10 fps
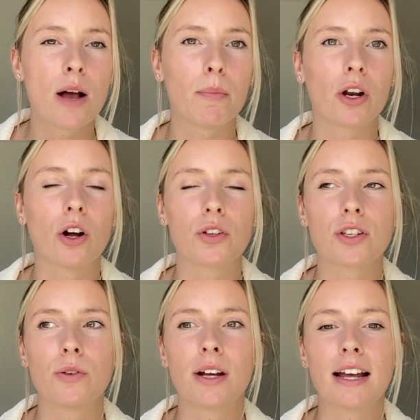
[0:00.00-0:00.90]
but
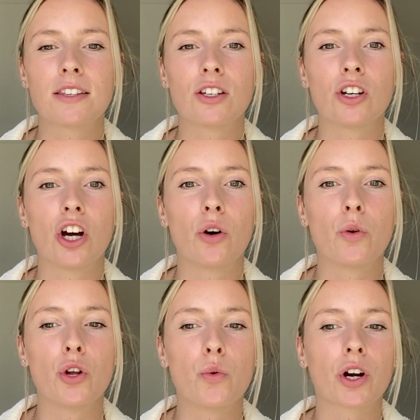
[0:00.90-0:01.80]
also get to know
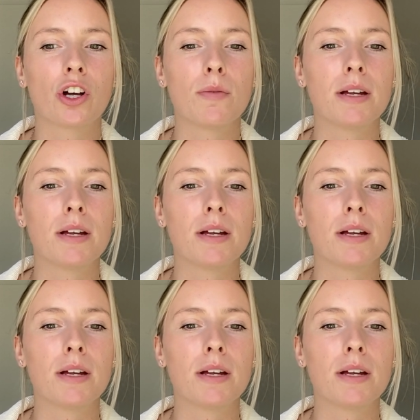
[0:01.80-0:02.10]
who were going to